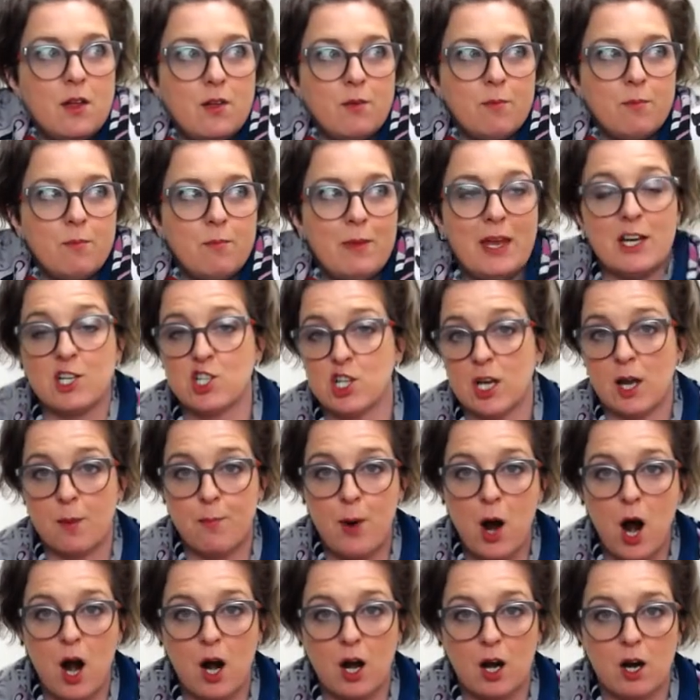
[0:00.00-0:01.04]
managing a
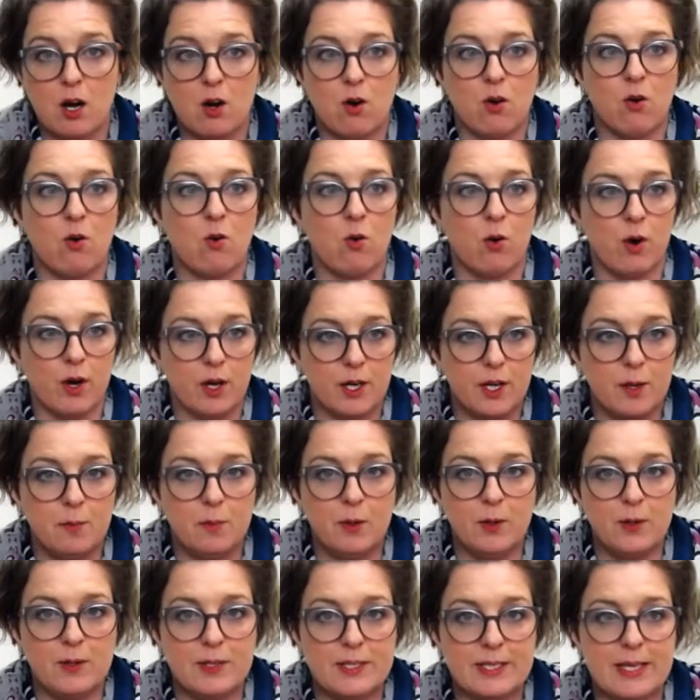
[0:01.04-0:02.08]
park or a
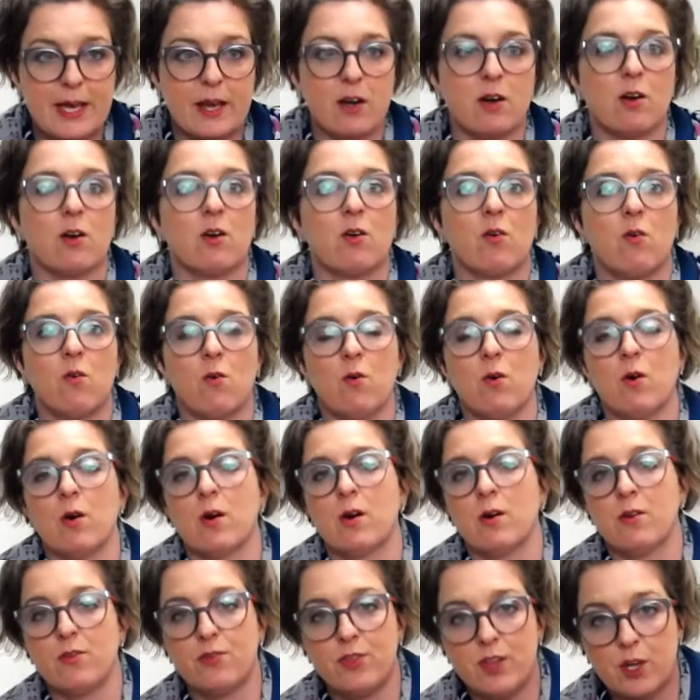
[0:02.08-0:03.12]
community center
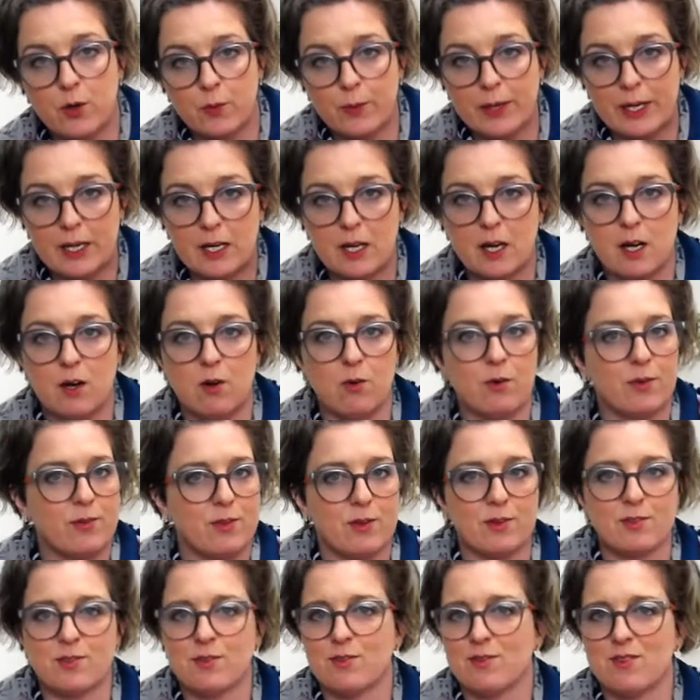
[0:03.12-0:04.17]
or the arena, or
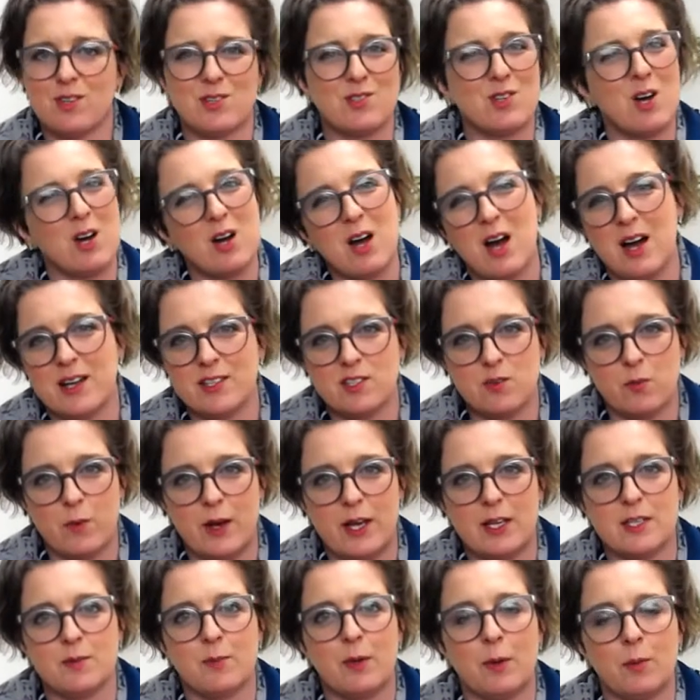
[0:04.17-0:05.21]
there's all kinds of
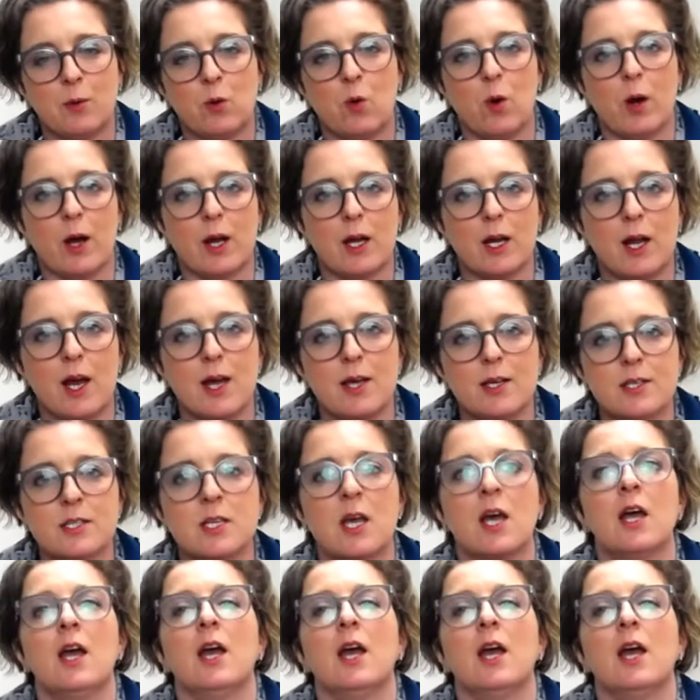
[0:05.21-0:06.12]
ways people organize.